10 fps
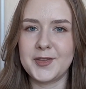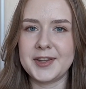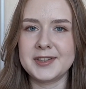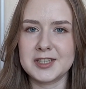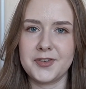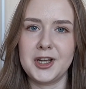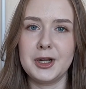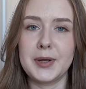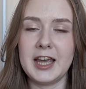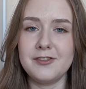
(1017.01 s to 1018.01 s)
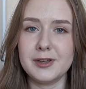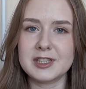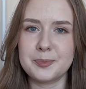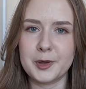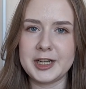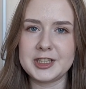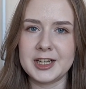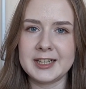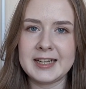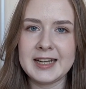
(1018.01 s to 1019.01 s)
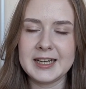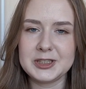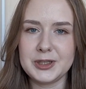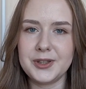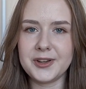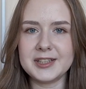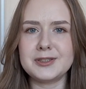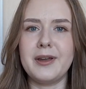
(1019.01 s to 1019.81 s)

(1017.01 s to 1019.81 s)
that this video gave you inspiration to look into